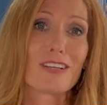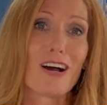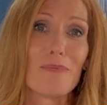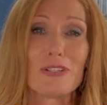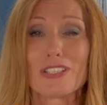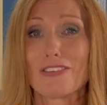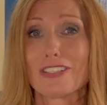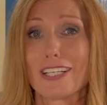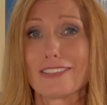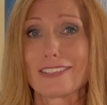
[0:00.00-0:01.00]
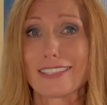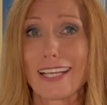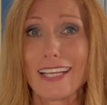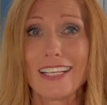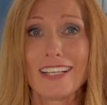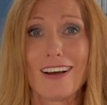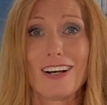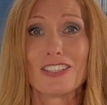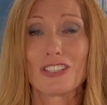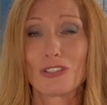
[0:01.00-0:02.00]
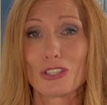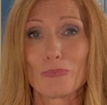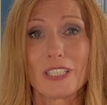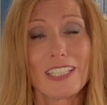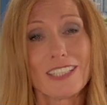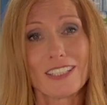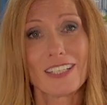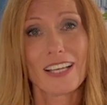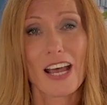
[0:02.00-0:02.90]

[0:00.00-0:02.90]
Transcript: almost every other day on social media,